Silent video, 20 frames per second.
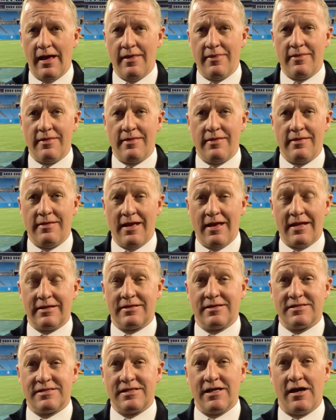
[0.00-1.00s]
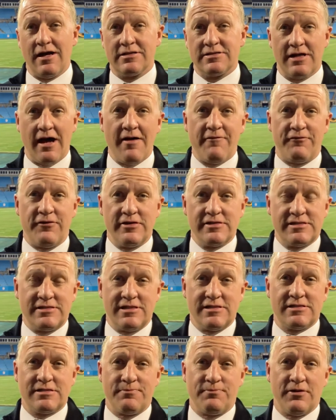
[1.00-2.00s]
And yet the Seahawks offense
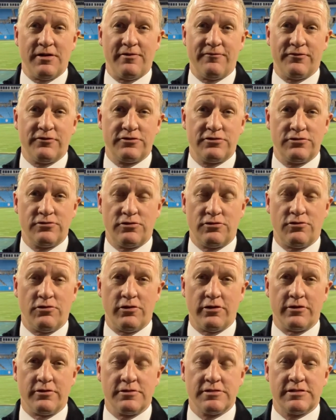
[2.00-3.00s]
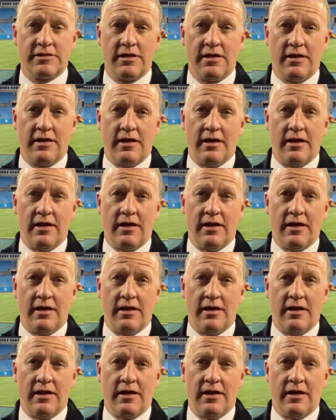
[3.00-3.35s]
disappeared for two quarters,